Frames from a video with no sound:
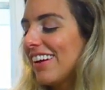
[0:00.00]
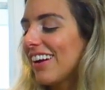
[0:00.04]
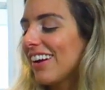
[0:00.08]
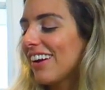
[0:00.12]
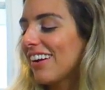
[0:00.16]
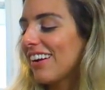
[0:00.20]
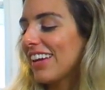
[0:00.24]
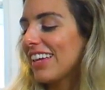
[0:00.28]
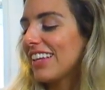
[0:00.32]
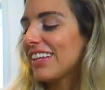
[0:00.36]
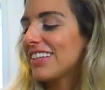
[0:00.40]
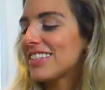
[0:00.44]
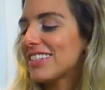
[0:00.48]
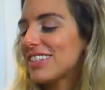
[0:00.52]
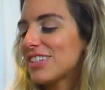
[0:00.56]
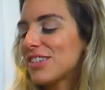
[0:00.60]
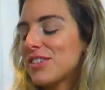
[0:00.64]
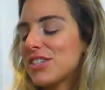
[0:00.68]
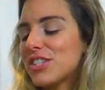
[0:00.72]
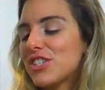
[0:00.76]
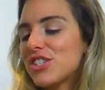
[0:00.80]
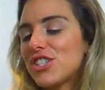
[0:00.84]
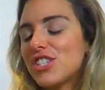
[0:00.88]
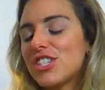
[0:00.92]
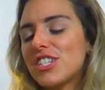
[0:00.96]
All right,
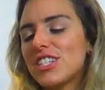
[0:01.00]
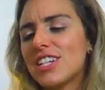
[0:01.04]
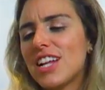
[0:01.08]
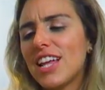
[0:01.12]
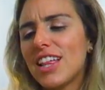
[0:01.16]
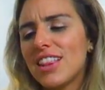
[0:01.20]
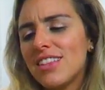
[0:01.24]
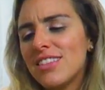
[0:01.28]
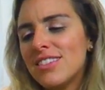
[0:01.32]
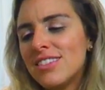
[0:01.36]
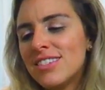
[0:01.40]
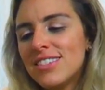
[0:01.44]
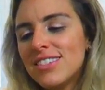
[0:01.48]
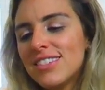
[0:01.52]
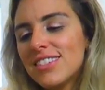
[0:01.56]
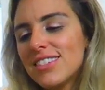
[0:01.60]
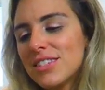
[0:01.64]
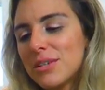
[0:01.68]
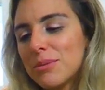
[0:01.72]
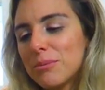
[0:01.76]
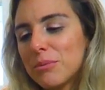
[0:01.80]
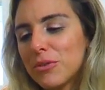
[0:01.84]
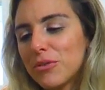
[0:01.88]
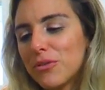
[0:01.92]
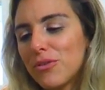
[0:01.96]
question, I think this is
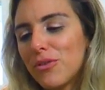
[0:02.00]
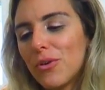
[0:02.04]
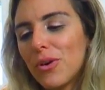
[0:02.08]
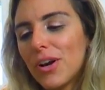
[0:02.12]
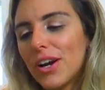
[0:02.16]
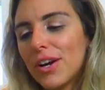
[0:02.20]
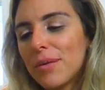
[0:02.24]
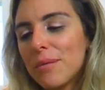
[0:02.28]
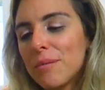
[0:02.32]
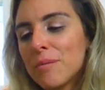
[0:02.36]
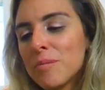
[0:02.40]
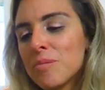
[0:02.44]
number four.